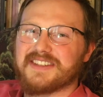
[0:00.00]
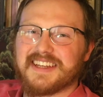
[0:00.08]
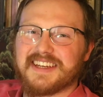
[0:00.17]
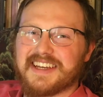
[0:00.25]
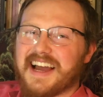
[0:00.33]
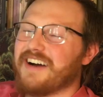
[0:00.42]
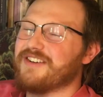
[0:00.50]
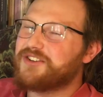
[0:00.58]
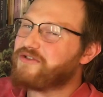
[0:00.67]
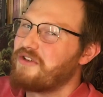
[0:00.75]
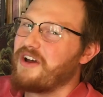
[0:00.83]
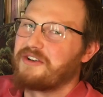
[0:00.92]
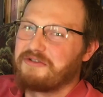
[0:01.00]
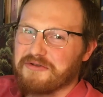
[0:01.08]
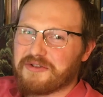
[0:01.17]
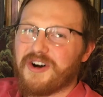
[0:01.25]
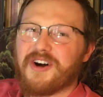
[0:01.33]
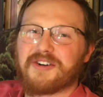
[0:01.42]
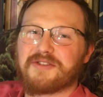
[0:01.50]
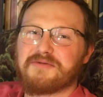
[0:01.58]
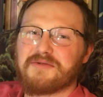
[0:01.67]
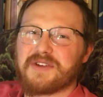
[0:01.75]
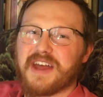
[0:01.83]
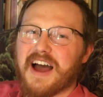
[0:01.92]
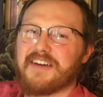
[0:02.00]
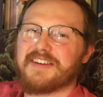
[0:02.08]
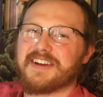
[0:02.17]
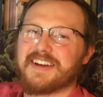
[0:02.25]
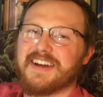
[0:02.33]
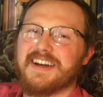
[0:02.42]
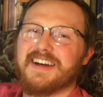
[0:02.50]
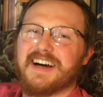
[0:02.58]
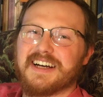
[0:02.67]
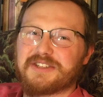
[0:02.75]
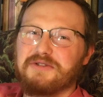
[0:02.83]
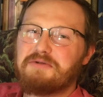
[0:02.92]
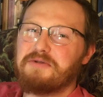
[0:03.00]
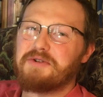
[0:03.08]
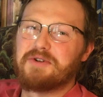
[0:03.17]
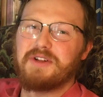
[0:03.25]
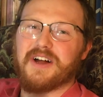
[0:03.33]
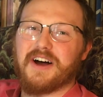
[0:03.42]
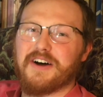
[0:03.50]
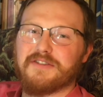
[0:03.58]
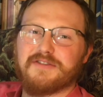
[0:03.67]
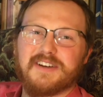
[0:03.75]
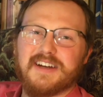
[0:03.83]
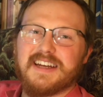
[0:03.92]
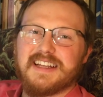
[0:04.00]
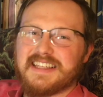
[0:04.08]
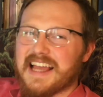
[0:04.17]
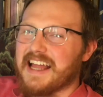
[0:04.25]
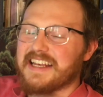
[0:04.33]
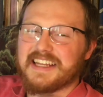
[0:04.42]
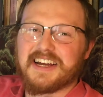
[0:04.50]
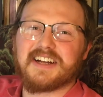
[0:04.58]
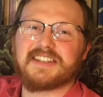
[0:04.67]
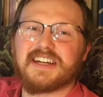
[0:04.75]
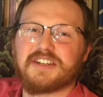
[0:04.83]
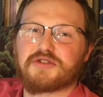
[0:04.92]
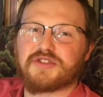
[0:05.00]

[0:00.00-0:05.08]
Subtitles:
Like, how can you not go wrong with having a school of 10 neon tetras